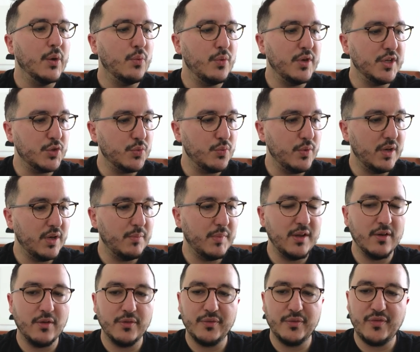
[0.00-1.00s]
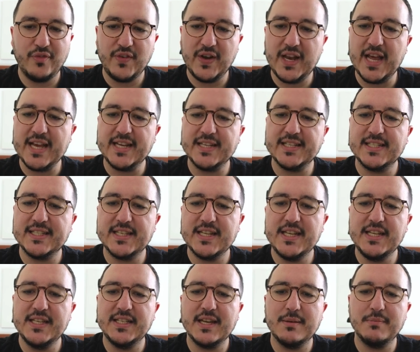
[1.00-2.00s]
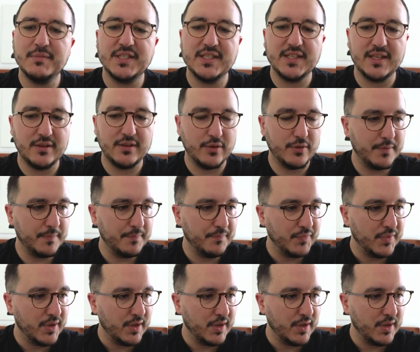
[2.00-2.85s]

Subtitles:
which will be on flex item sender